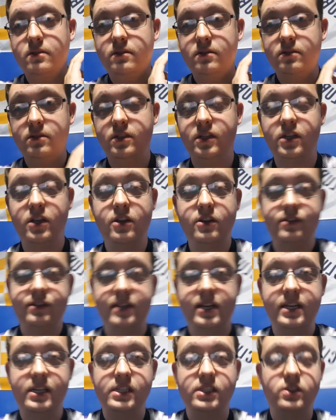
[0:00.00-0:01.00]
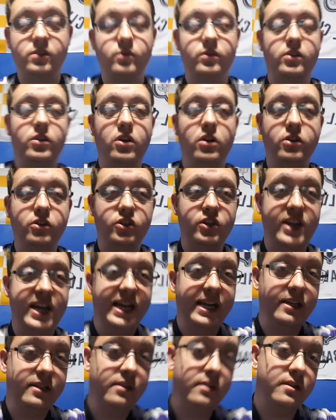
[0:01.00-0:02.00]
negotiations with
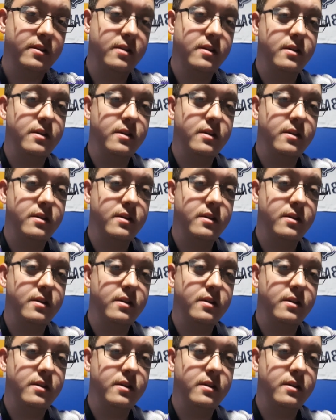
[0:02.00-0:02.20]
contracts,